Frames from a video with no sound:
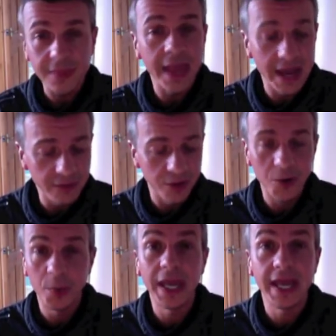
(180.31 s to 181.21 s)
I haven't got a
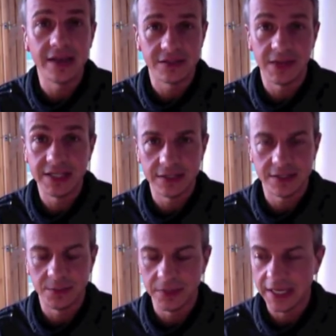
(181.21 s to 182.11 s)
copy here because I've lent it to
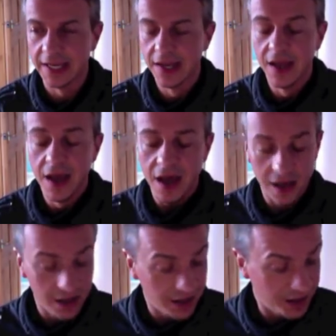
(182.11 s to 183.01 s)
somebody.
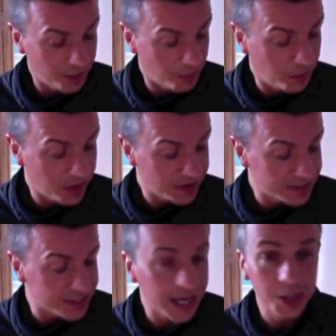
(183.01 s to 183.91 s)
But the
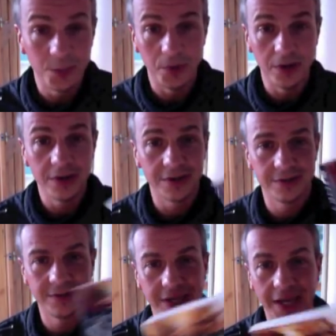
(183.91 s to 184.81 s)
second book,
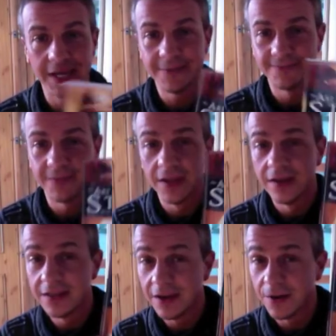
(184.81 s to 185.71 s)
okay,
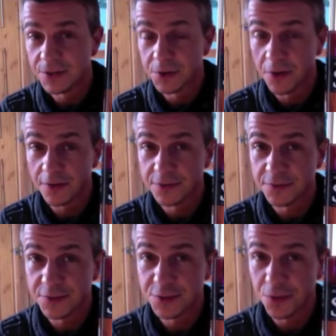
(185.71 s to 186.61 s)
The Art and Craft of
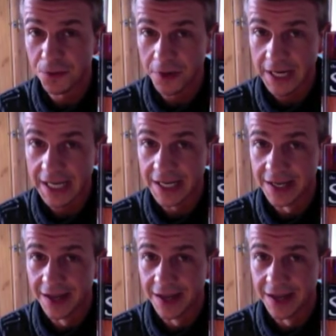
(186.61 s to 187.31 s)
Story,